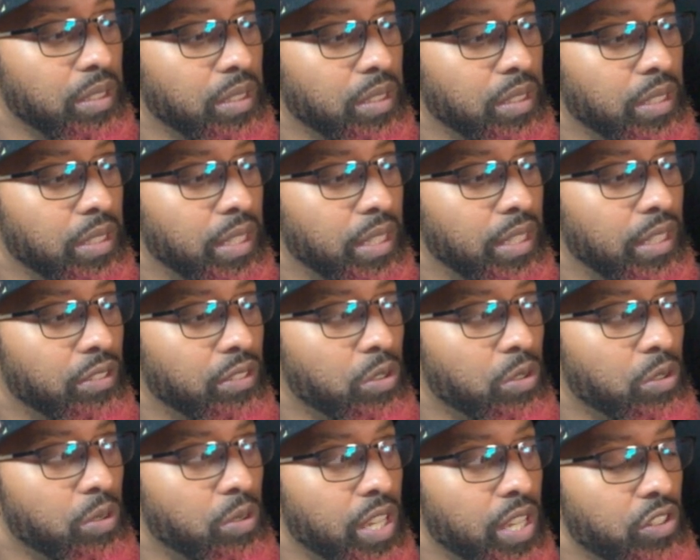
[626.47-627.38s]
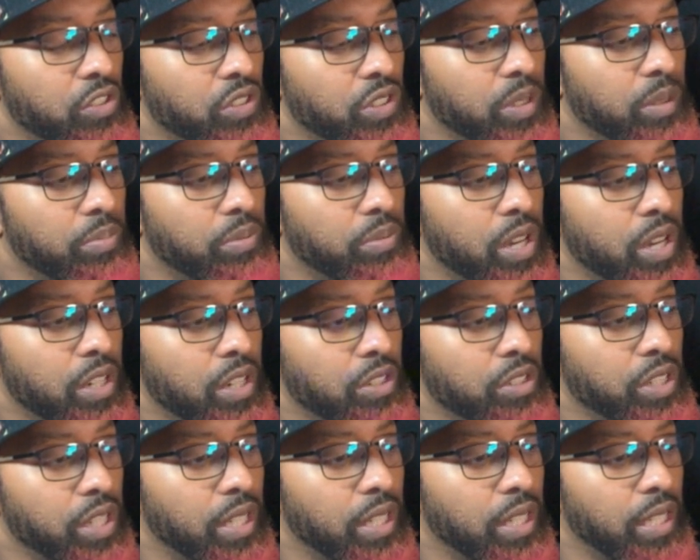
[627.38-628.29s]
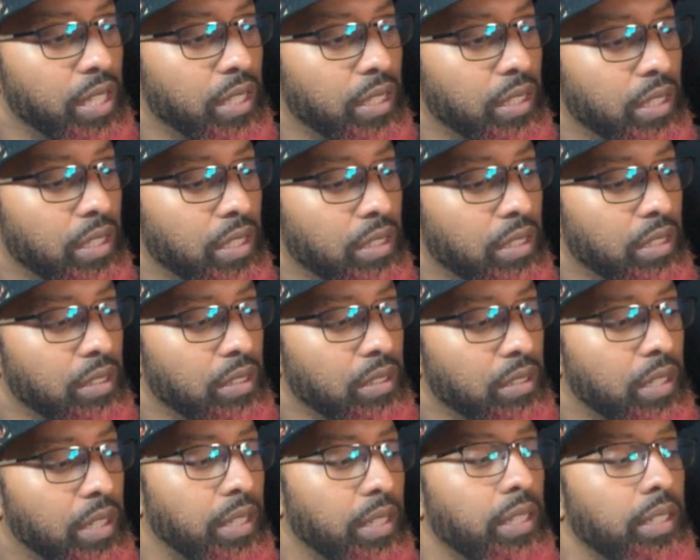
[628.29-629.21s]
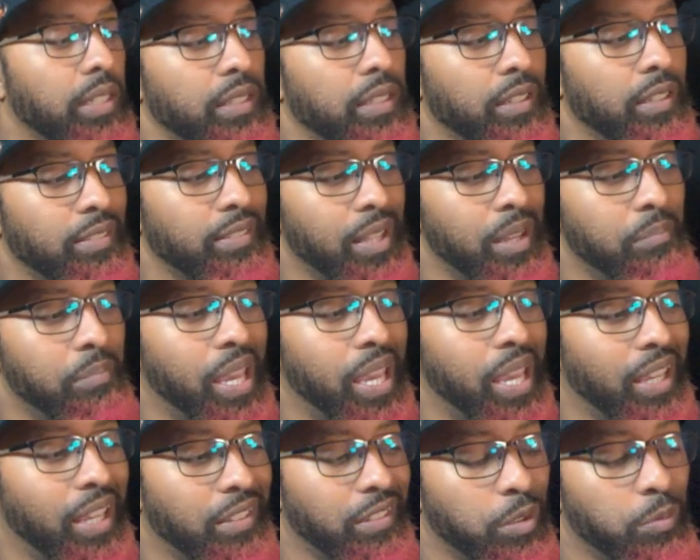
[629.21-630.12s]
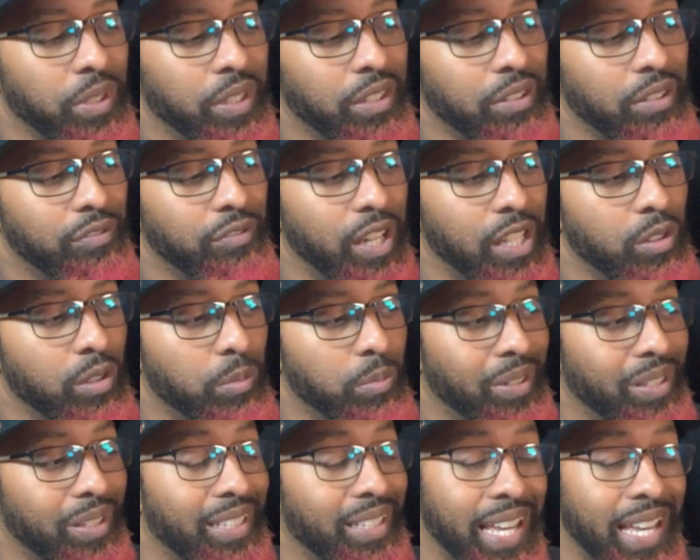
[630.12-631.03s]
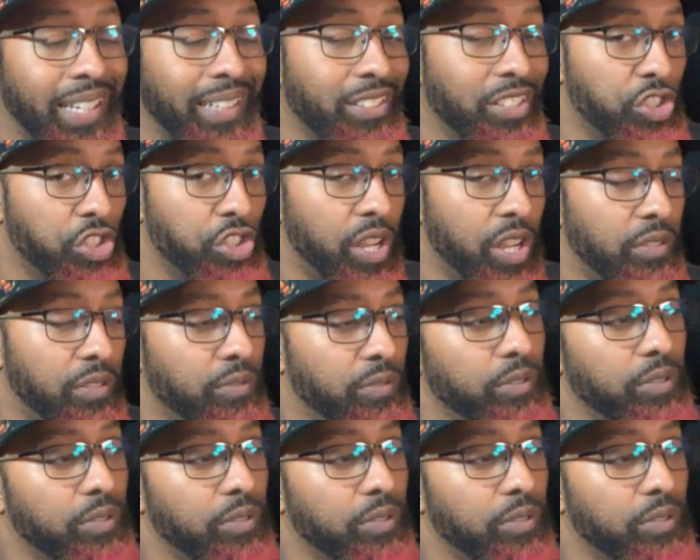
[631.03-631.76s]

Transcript: Yeah, let's go Angela Prodigy. I like that. It's not bad because then we can follow up with Galacta Jeff.